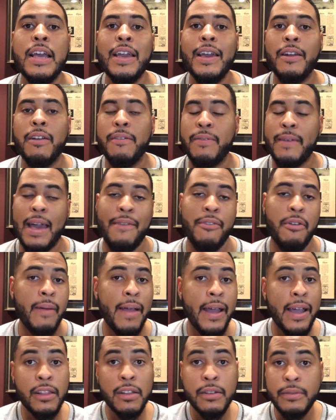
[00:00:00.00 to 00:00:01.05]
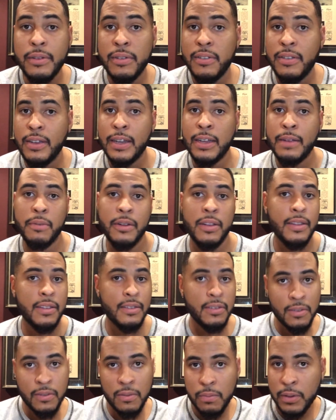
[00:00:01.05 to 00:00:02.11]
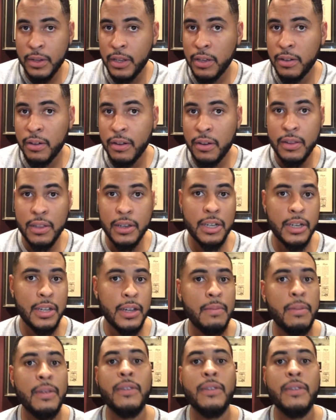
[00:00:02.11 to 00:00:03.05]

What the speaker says: If you have a regular routine where this is when you go to the gym,